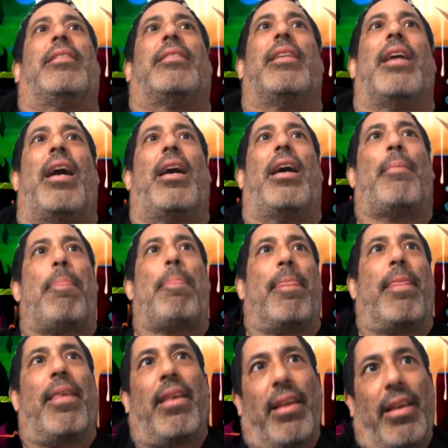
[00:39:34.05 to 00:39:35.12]
It's not
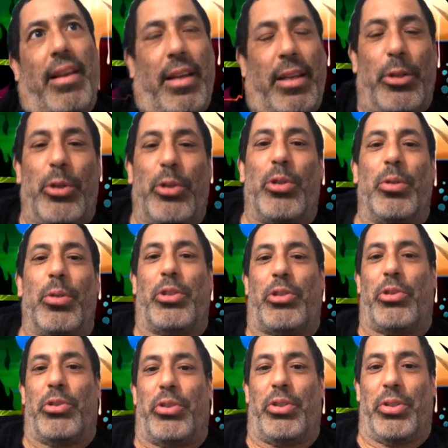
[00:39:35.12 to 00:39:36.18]
you do
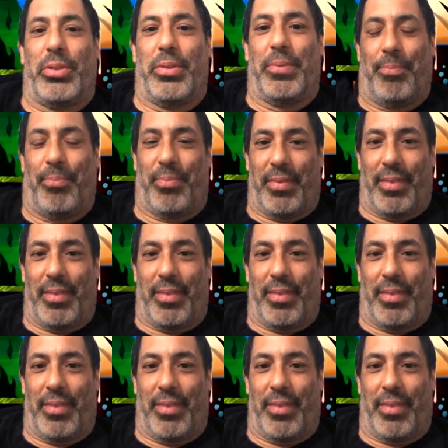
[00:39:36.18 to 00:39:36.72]
what you do.